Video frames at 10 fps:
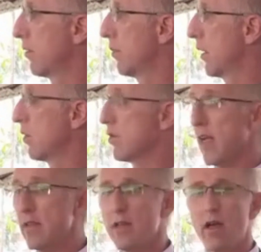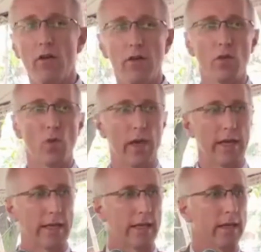because that's the only
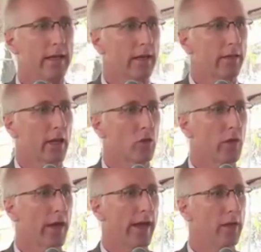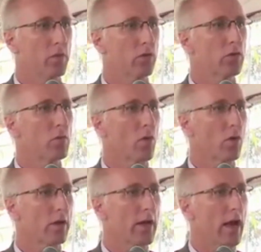way that we are able to
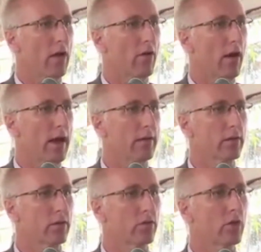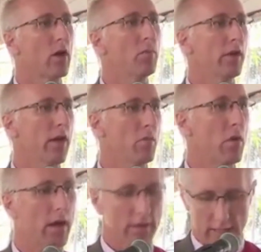broaden our horizons, to open our
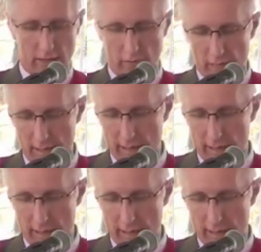mind and really